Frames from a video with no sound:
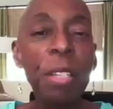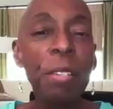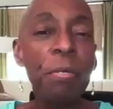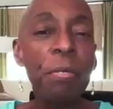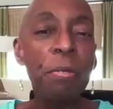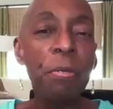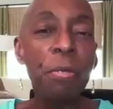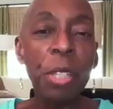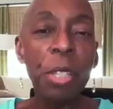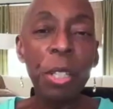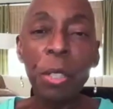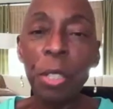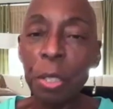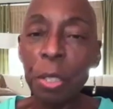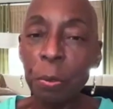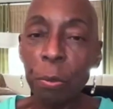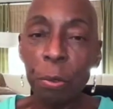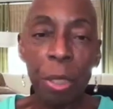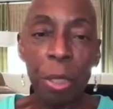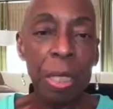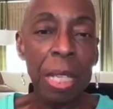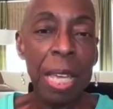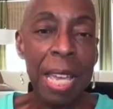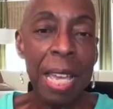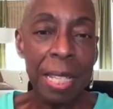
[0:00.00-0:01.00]
a very
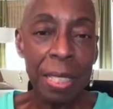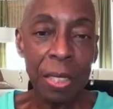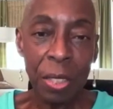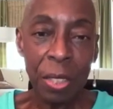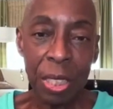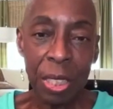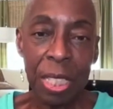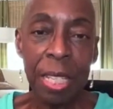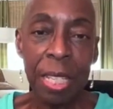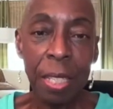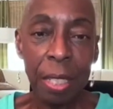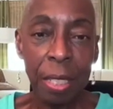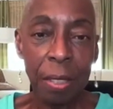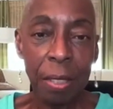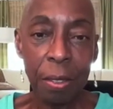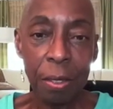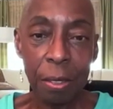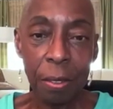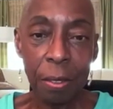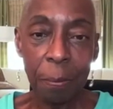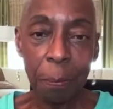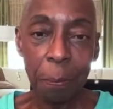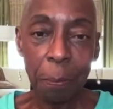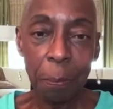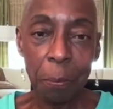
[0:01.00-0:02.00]
relaxed state.
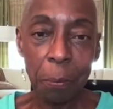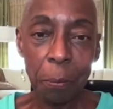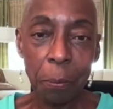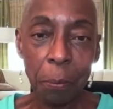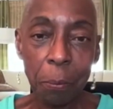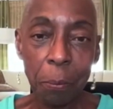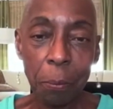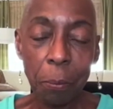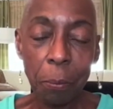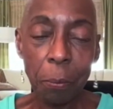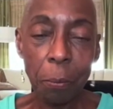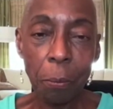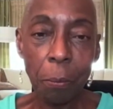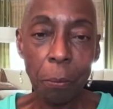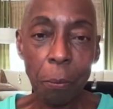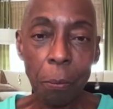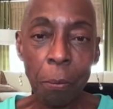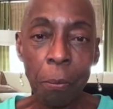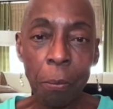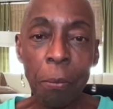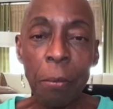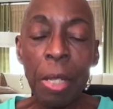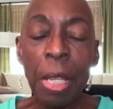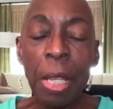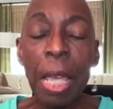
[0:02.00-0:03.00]

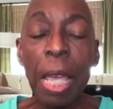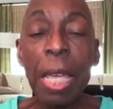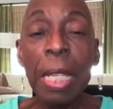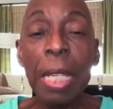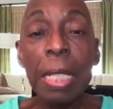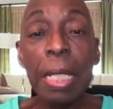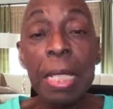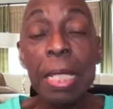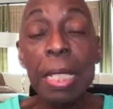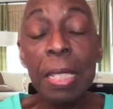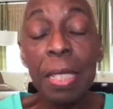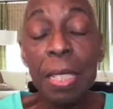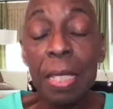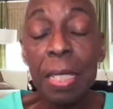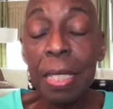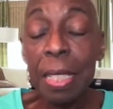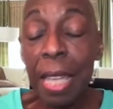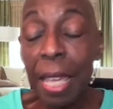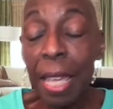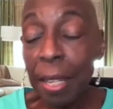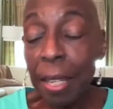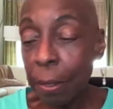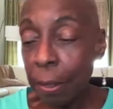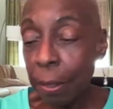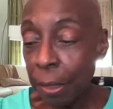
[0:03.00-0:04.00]
And
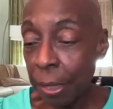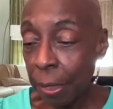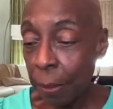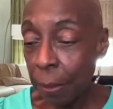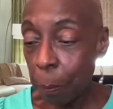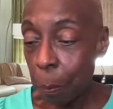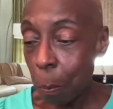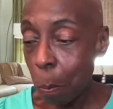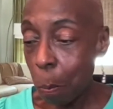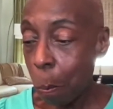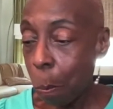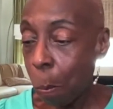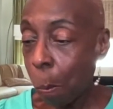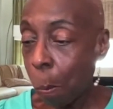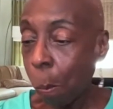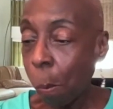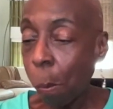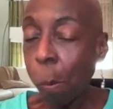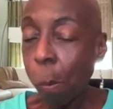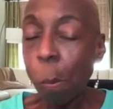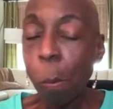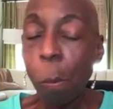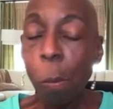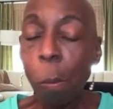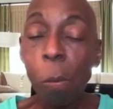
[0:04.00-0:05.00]
incidentally,
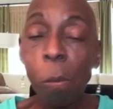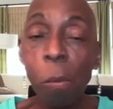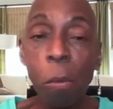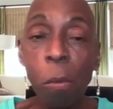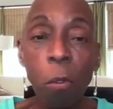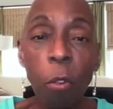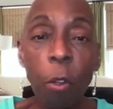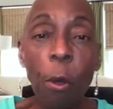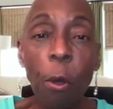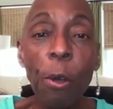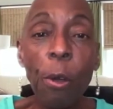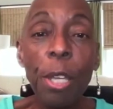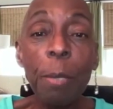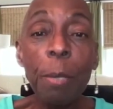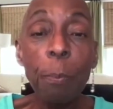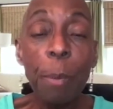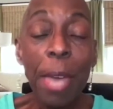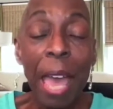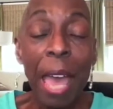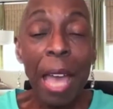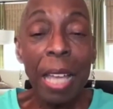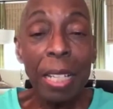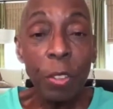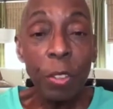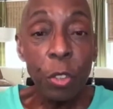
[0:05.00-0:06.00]
going
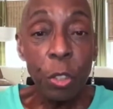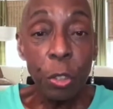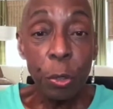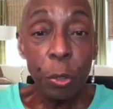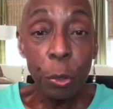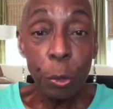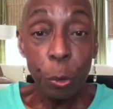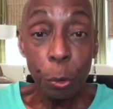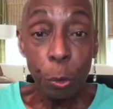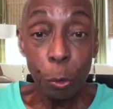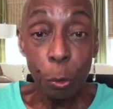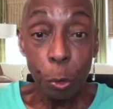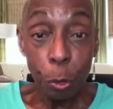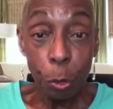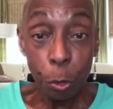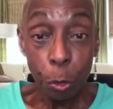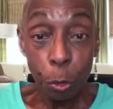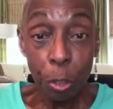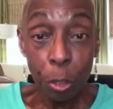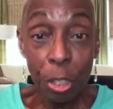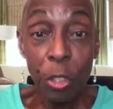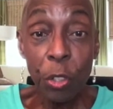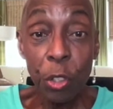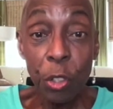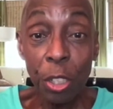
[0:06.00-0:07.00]
back to
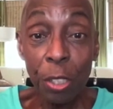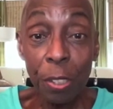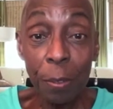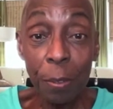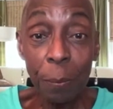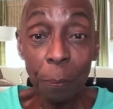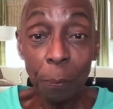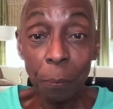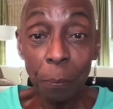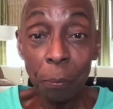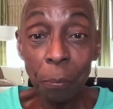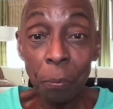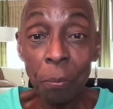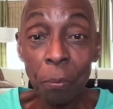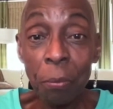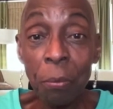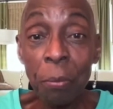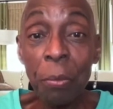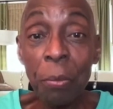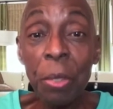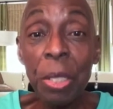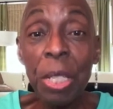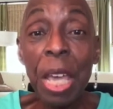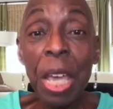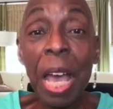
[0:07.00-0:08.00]
nutrition,
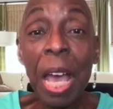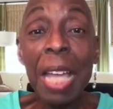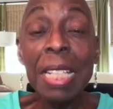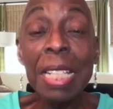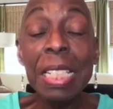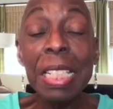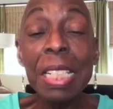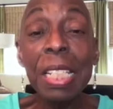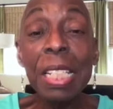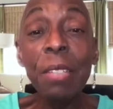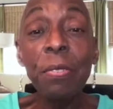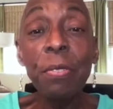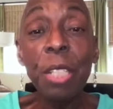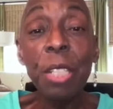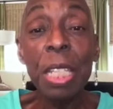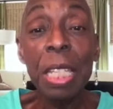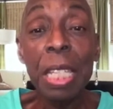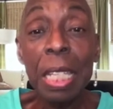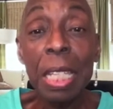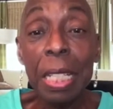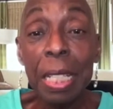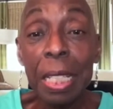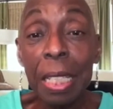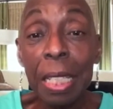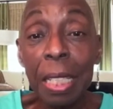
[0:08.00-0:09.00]
the idea of
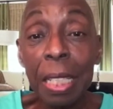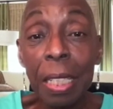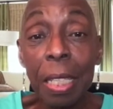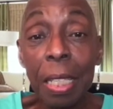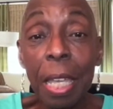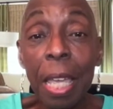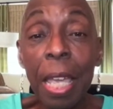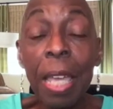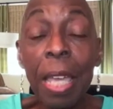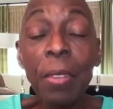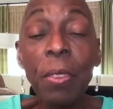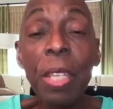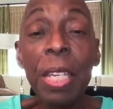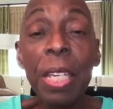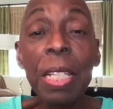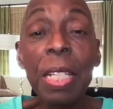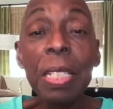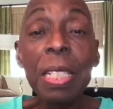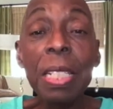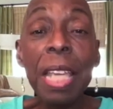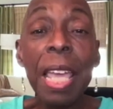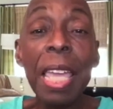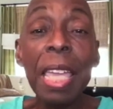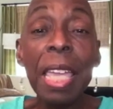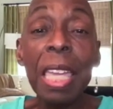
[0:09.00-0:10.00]
eating and then
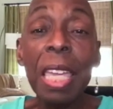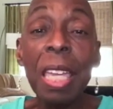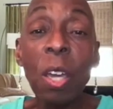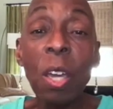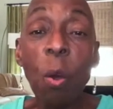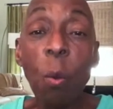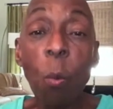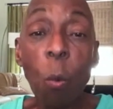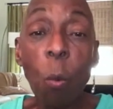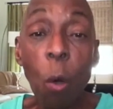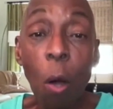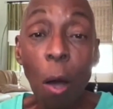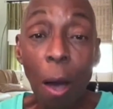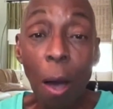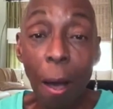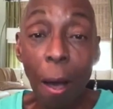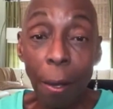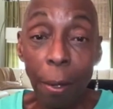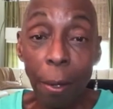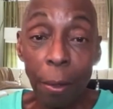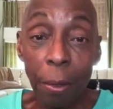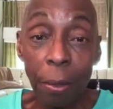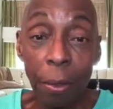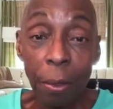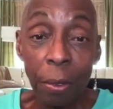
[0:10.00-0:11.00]
taking a
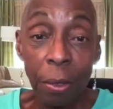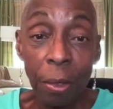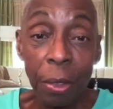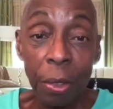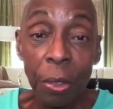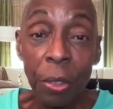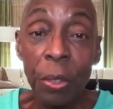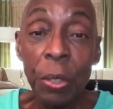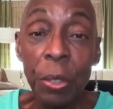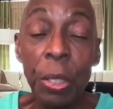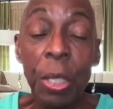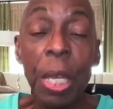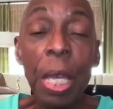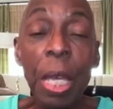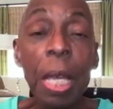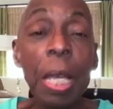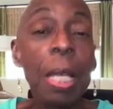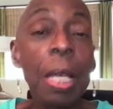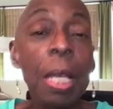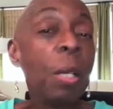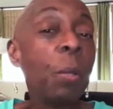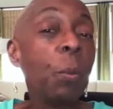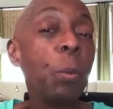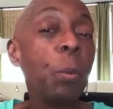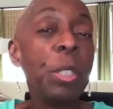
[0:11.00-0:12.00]
walk,
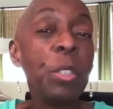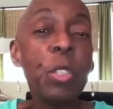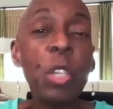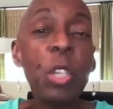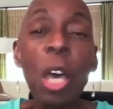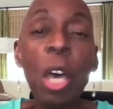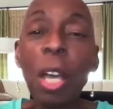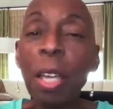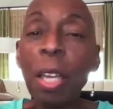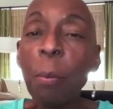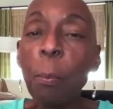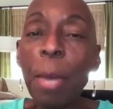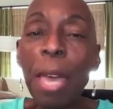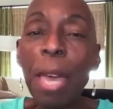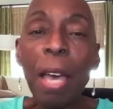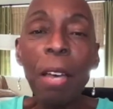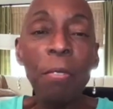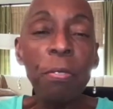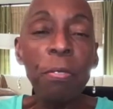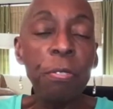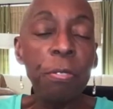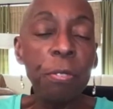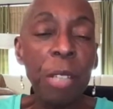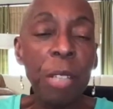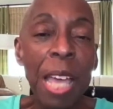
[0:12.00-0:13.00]
we talk
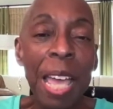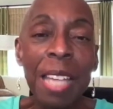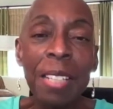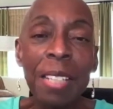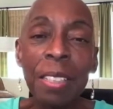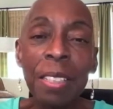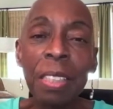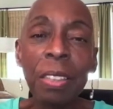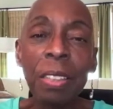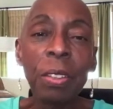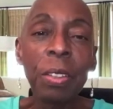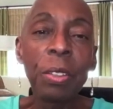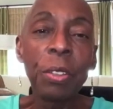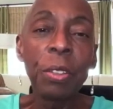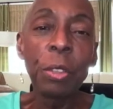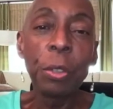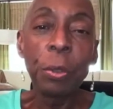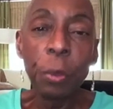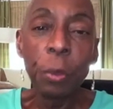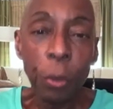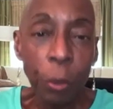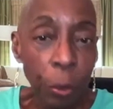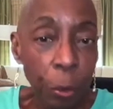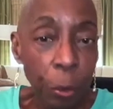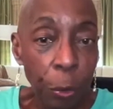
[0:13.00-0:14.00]
about flattening the
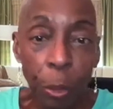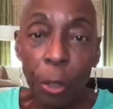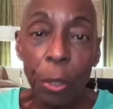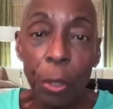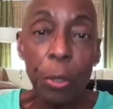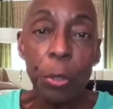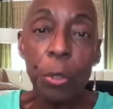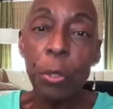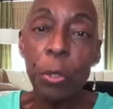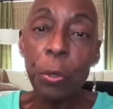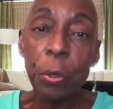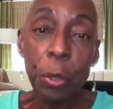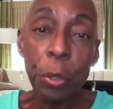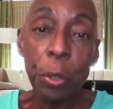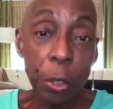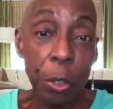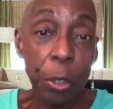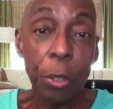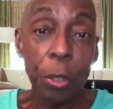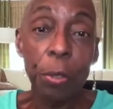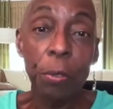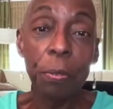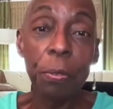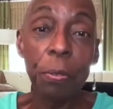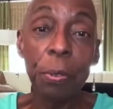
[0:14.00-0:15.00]
glucose
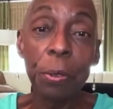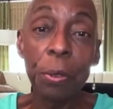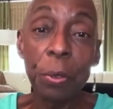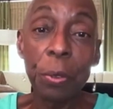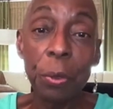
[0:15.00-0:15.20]
curve,